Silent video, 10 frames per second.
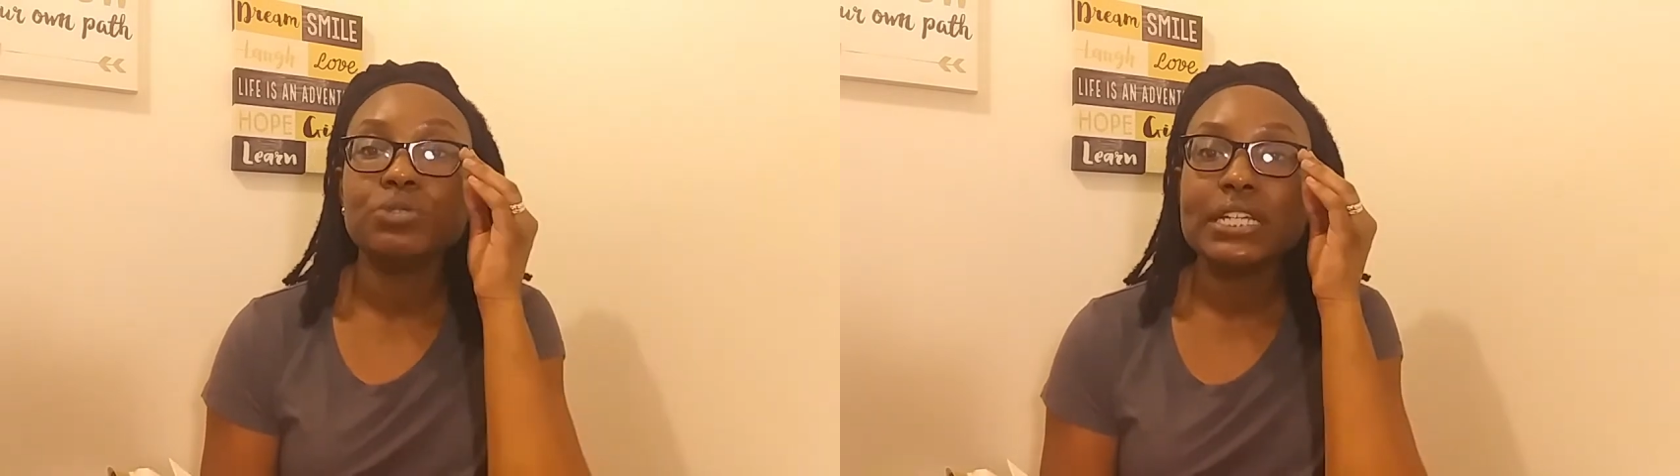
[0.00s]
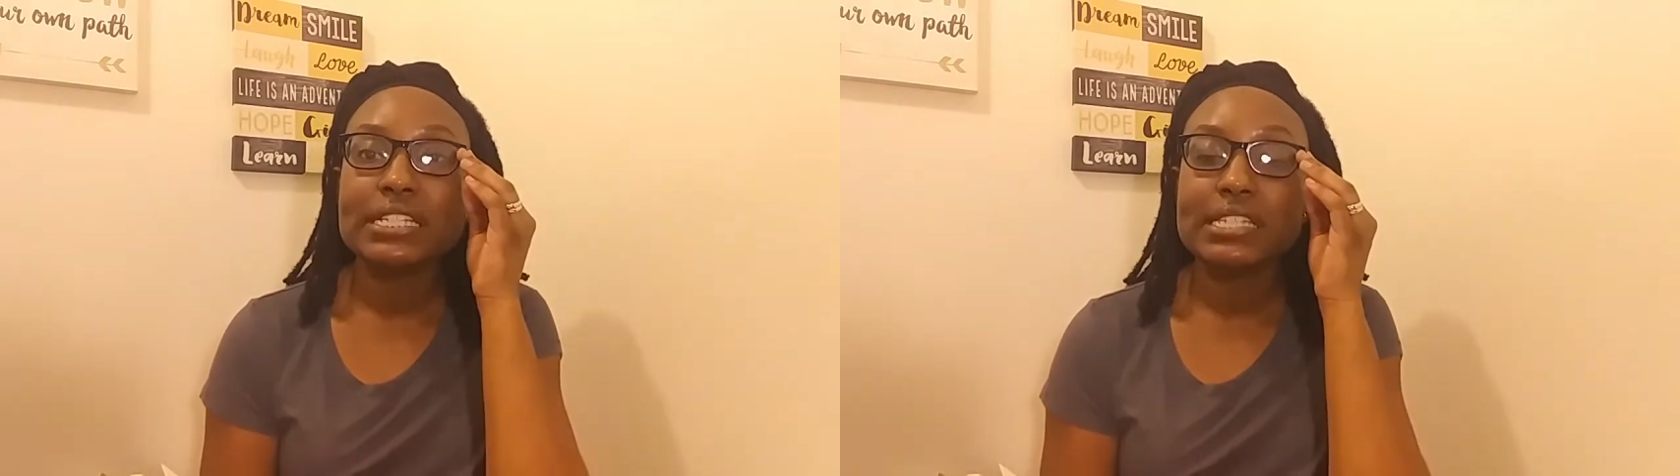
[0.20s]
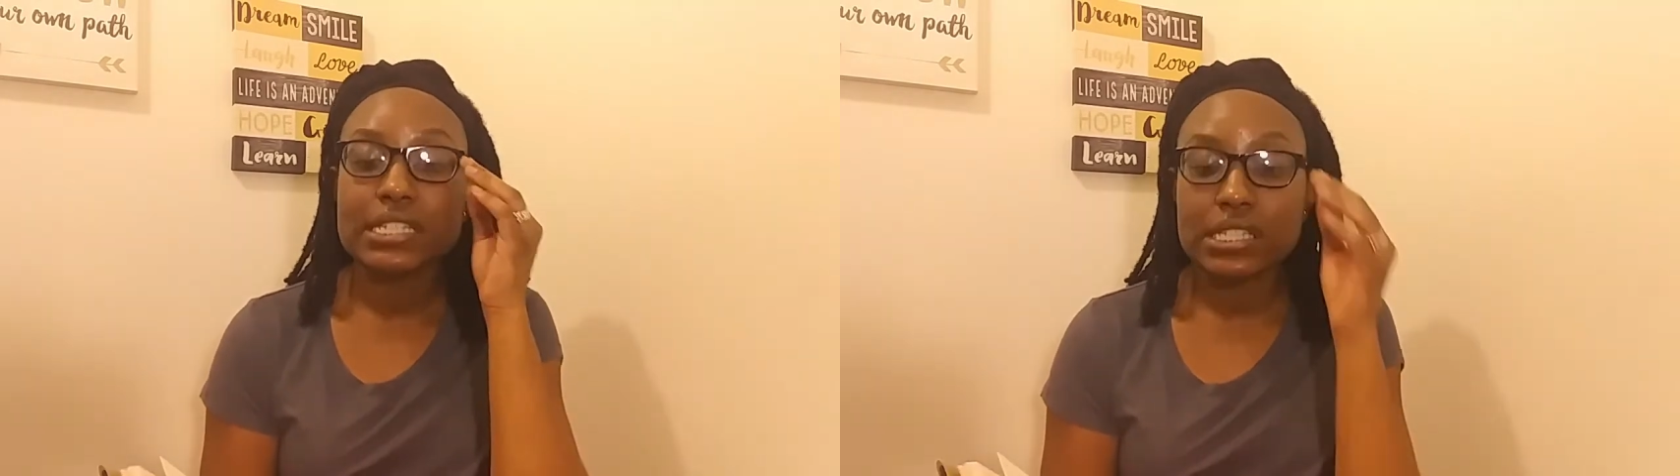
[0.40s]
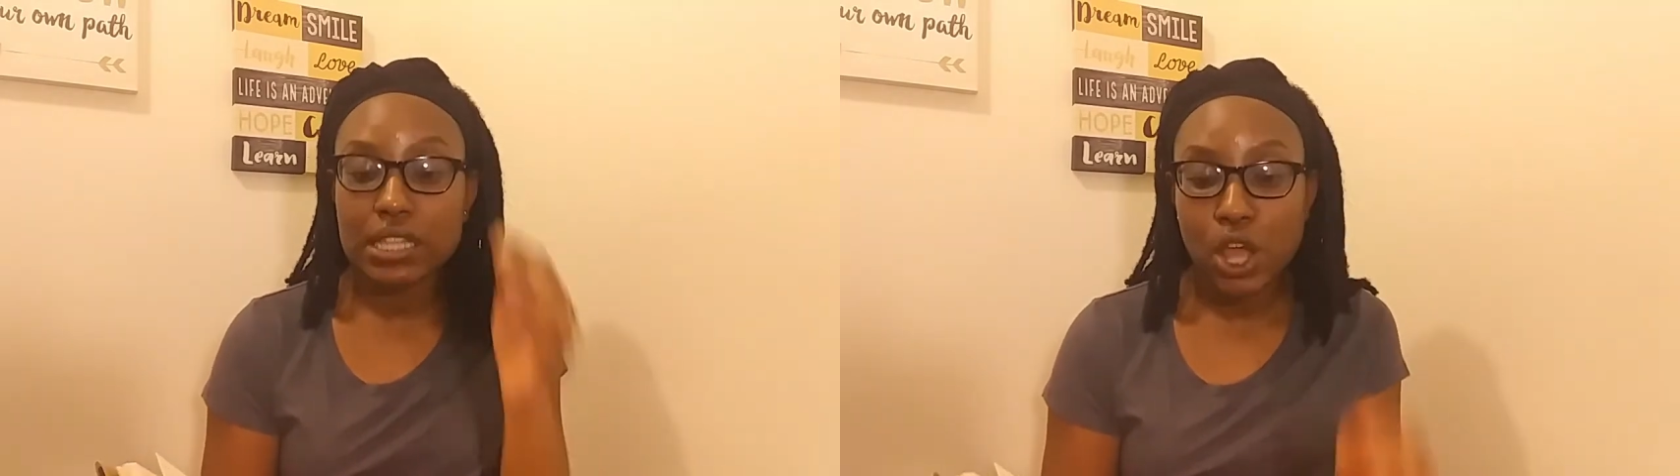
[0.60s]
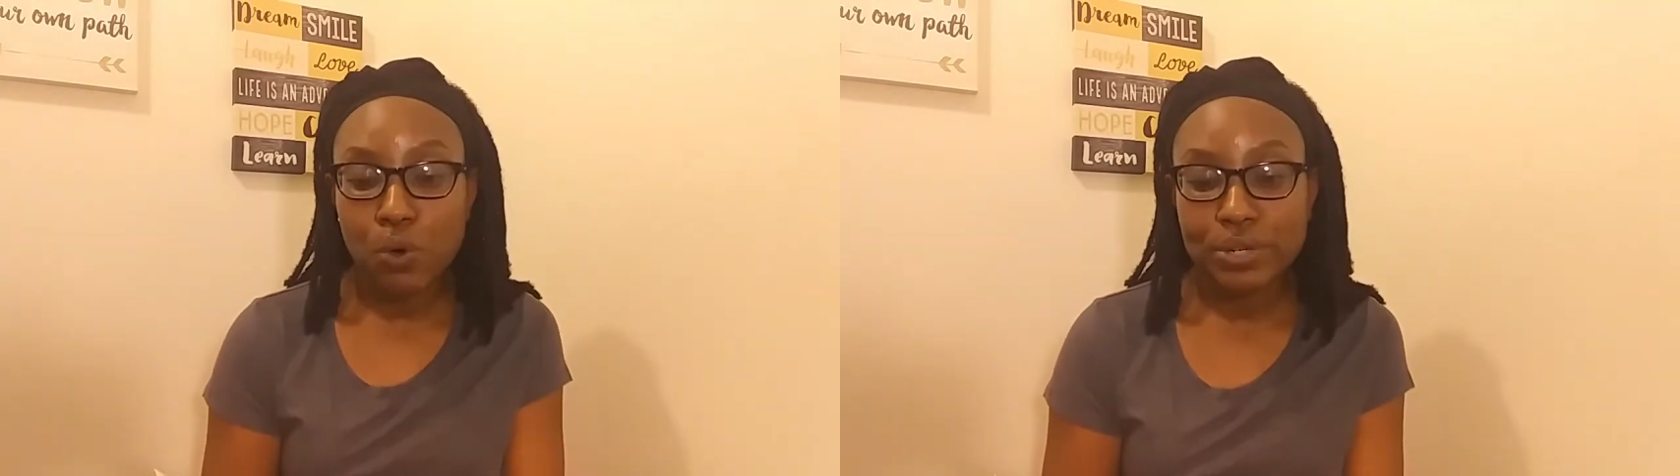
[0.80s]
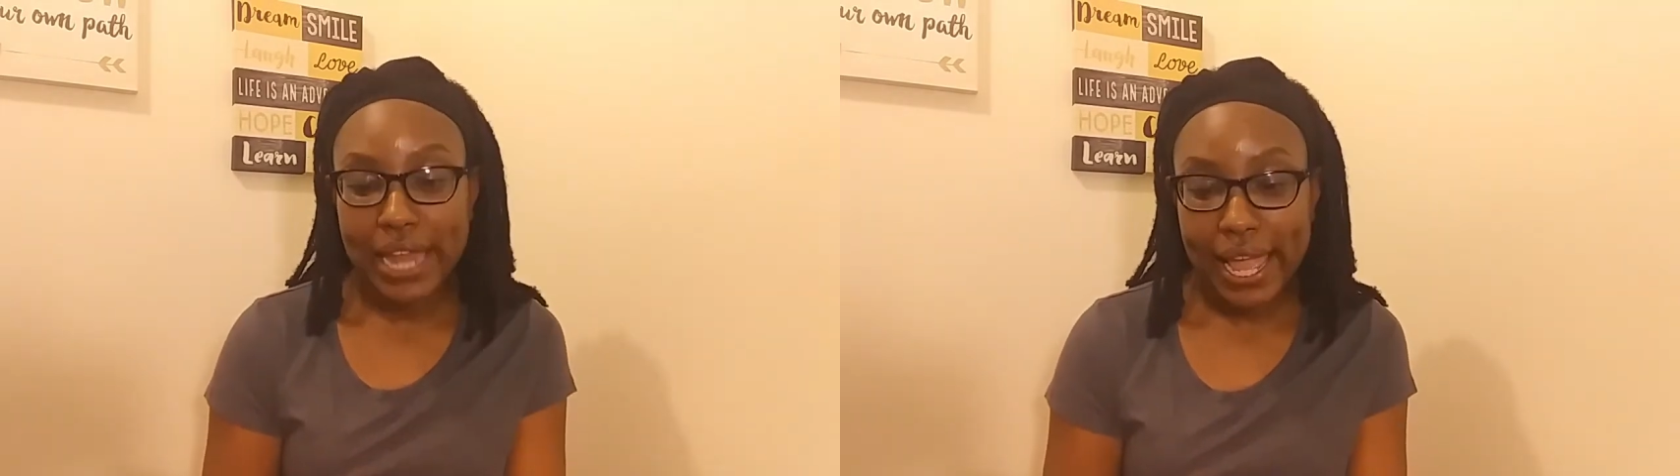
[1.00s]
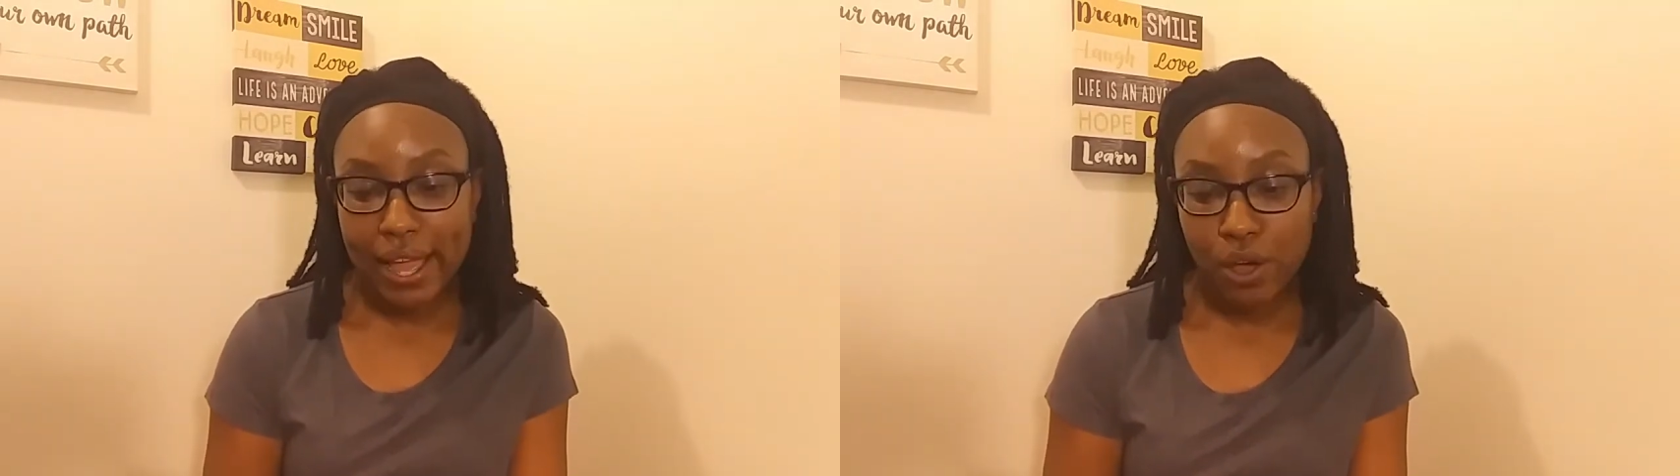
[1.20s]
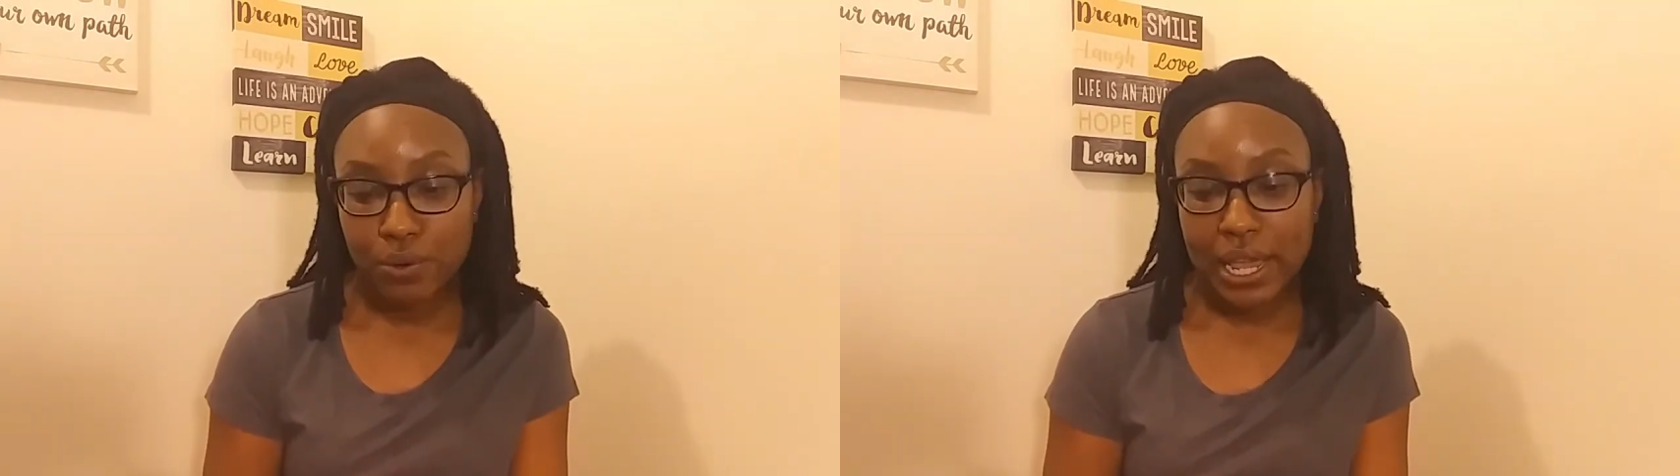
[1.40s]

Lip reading: need to slow down